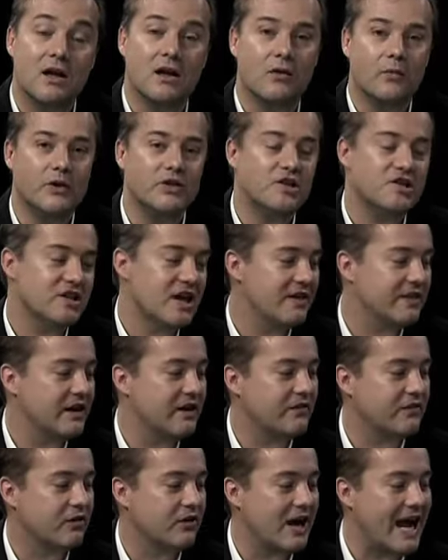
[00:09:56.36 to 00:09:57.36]
We just sat there
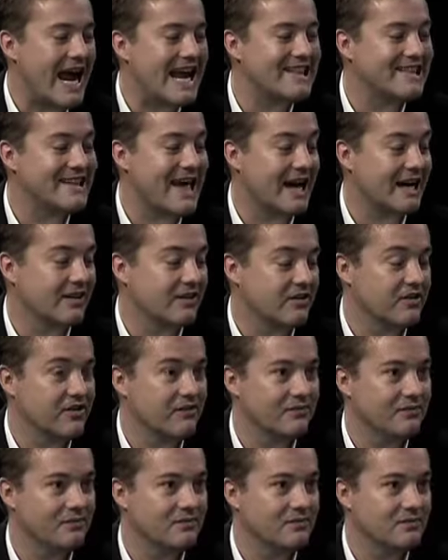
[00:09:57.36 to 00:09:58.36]
for 8 seconds,
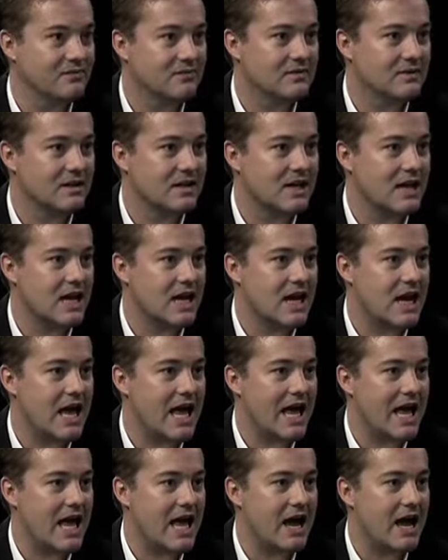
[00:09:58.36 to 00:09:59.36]

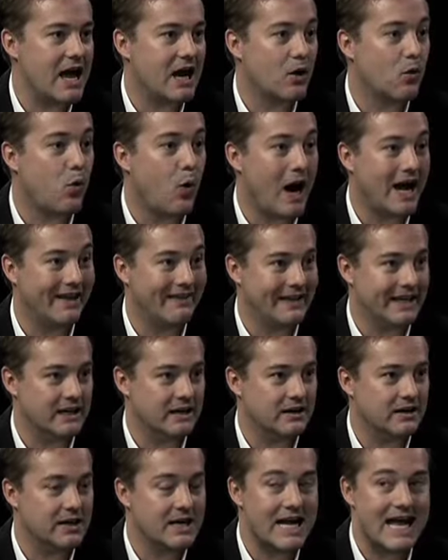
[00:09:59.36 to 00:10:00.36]
quietly.
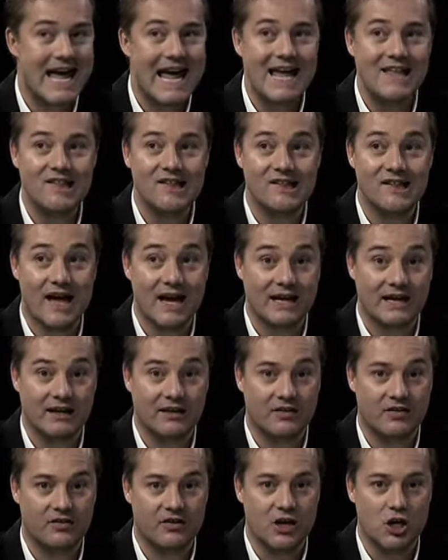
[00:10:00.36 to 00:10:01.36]
8
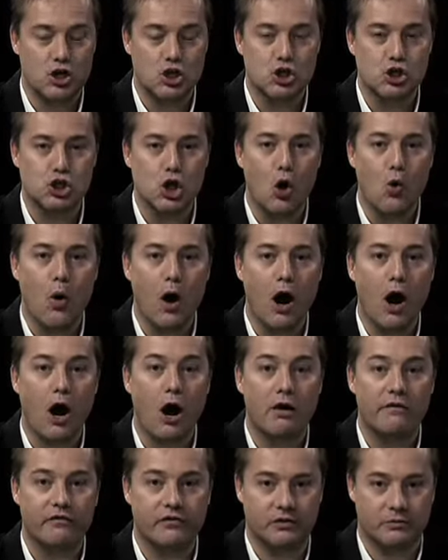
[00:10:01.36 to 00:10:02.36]
seconds is so
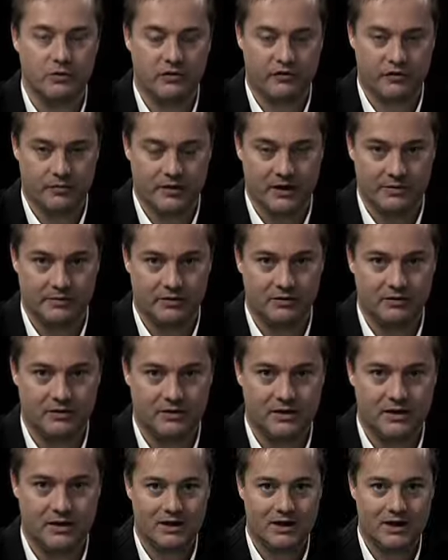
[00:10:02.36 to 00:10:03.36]
uncomfortable for people.
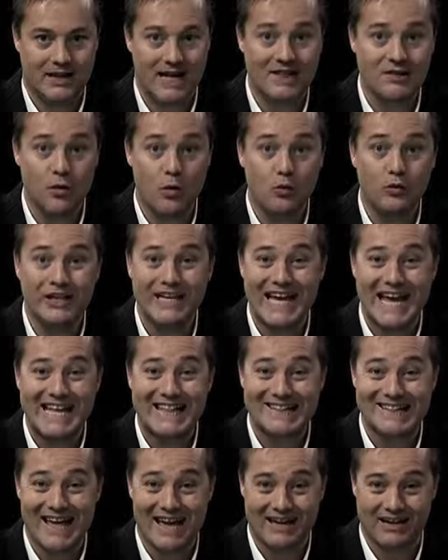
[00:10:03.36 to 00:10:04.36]
That's only 8
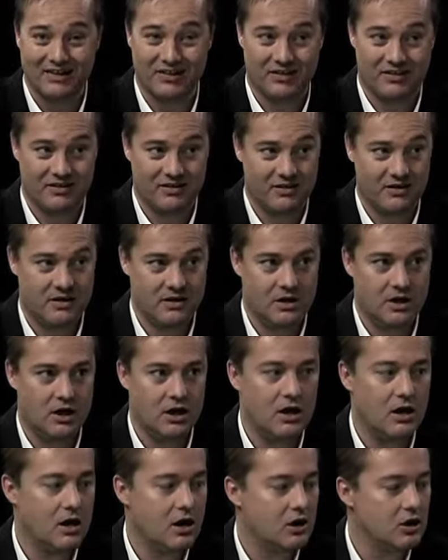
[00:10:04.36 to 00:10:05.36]
seconds.
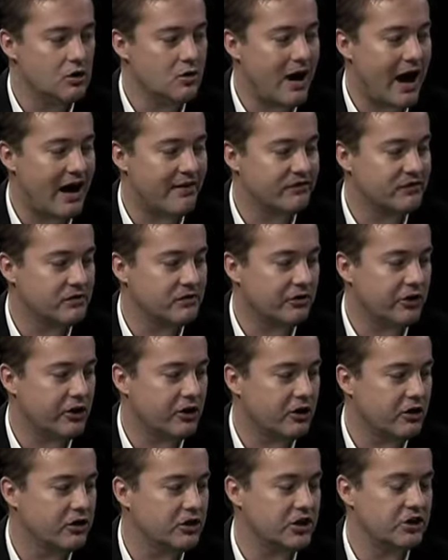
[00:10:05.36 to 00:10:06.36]
You have to
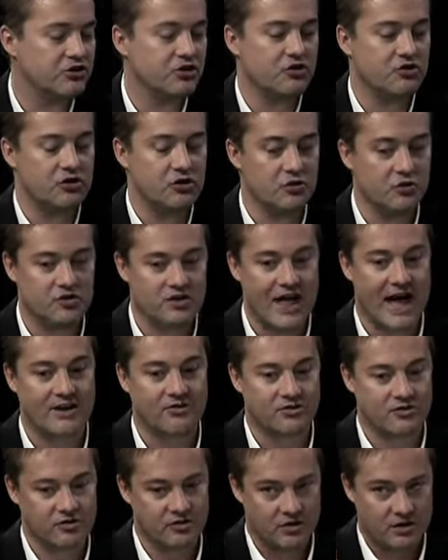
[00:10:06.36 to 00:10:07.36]
learn to just use that.
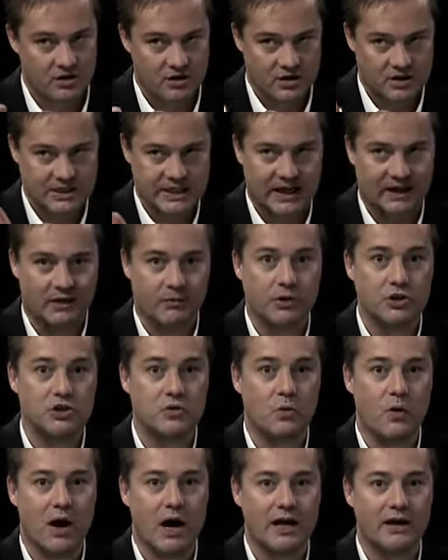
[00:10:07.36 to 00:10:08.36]
Just tell him what you
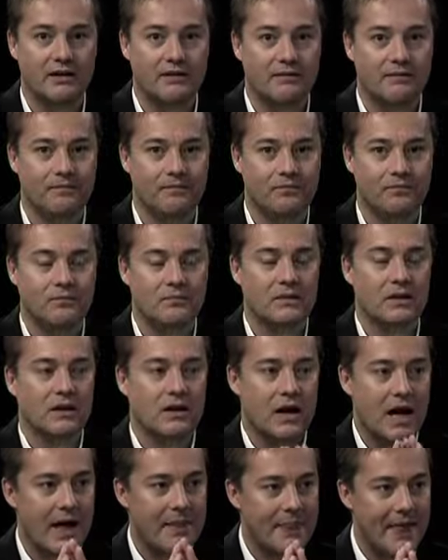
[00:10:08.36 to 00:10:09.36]
want,
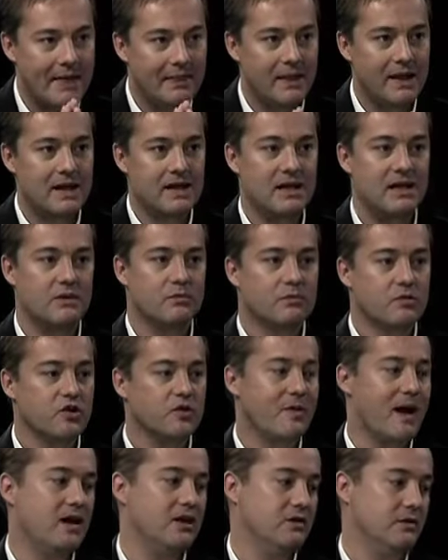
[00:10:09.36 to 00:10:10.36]
and then let him
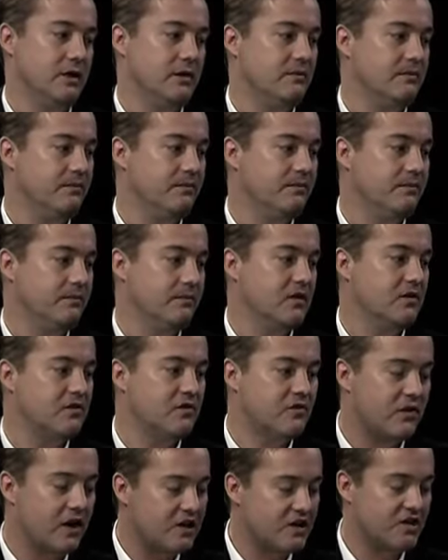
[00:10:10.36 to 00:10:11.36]
respond to it. It's a
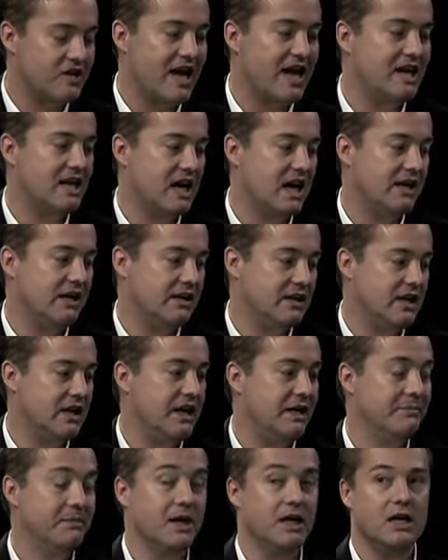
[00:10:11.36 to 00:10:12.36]
very Zen kind of
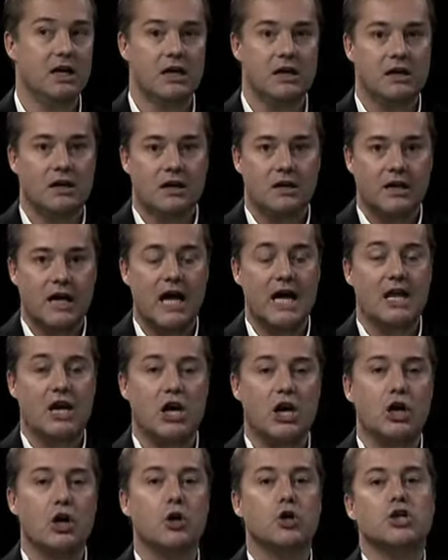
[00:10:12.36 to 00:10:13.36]
thing, but in a
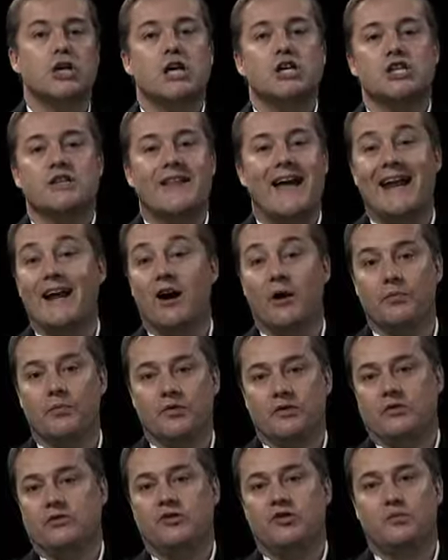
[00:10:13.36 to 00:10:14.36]
negotiation, that
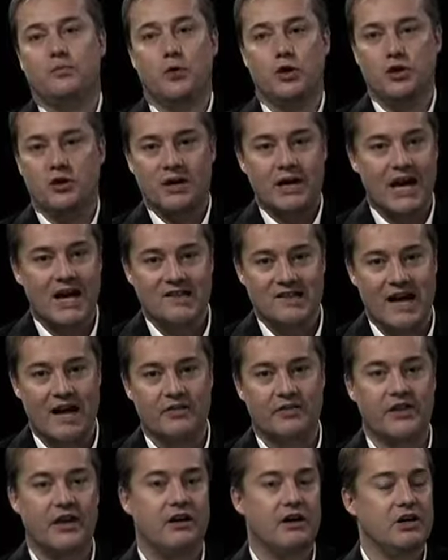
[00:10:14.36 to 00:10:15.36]
helps. You just put your case
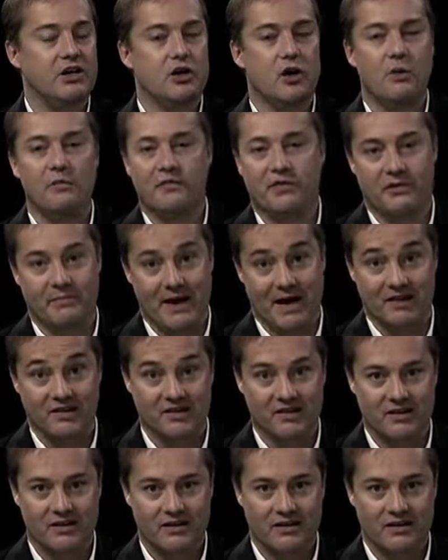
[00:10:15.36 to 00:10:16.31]
out there, and you hope for the best.